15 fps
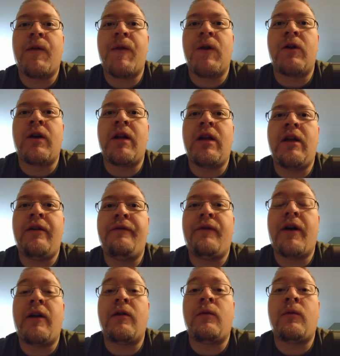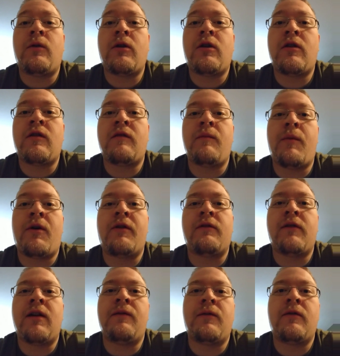30 Fire Warriors, Pulse
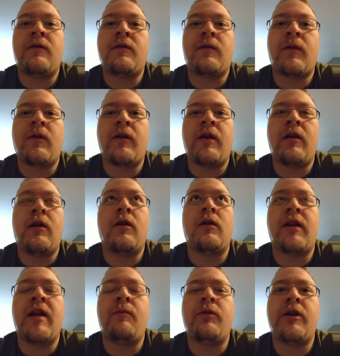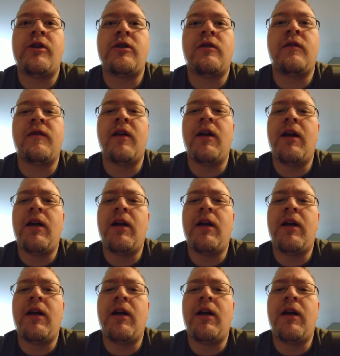Rifles, 10 Breachers.